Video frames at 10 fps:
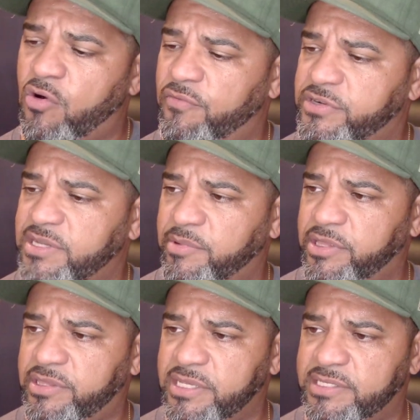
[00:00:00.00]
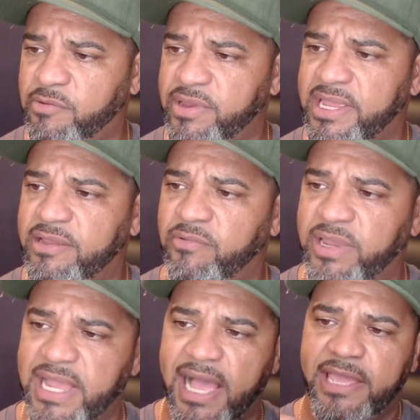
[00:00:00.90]
over some of the things that
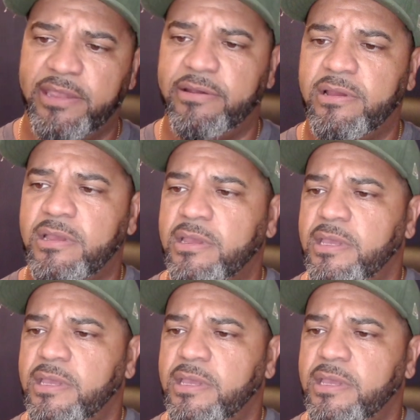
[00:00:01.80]
we got here.